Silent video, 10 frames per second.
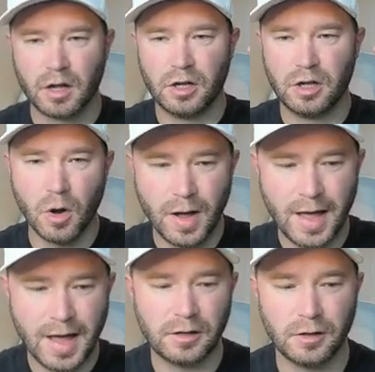go
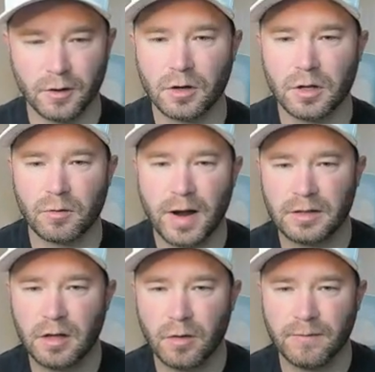ahead and you've earned the right
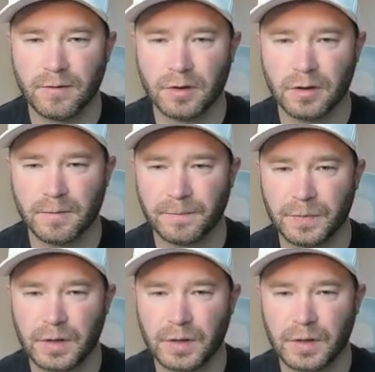to go even further.